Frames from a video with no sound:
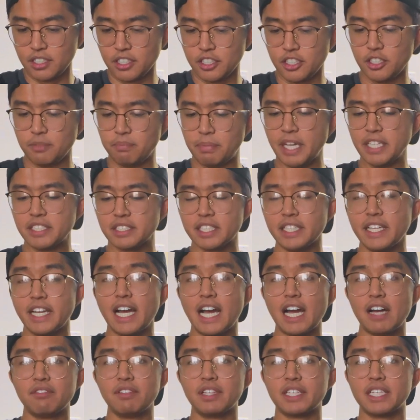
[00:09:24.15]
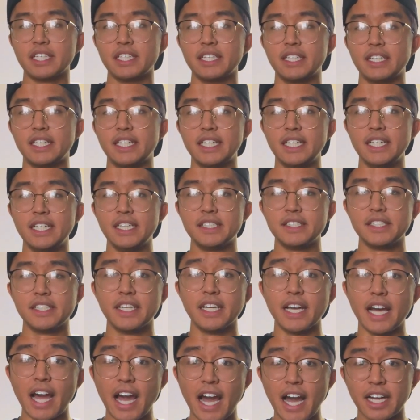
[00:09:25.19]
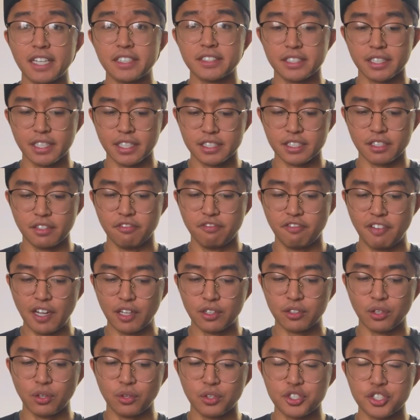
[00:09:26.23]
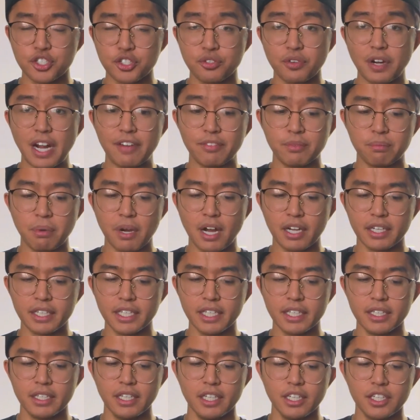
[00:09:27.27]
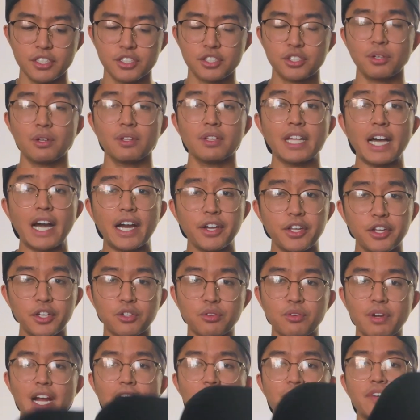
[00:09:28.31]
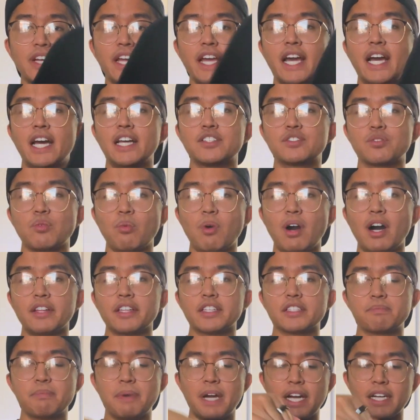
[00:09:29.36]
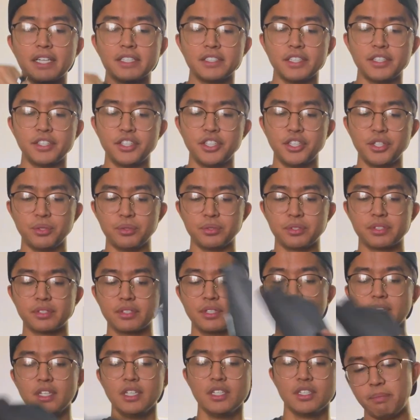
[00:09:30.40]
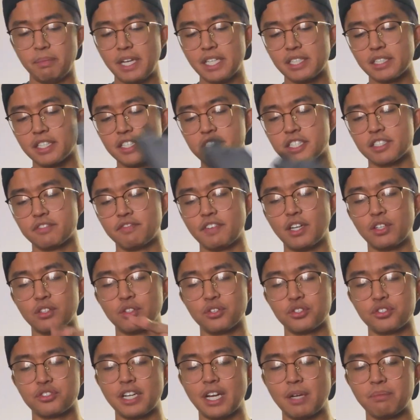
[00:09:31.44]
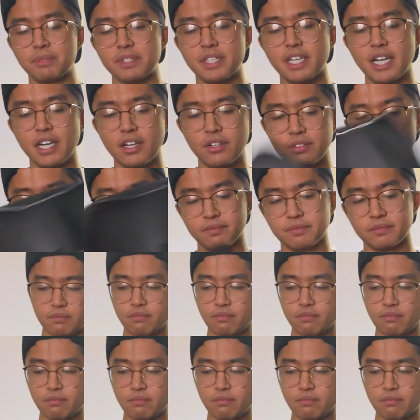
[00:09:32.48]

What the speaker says: you basically have like an easy access Velcro strap pocket to allow you to grab cans while this bag is in use. Basically just Velcro straps down.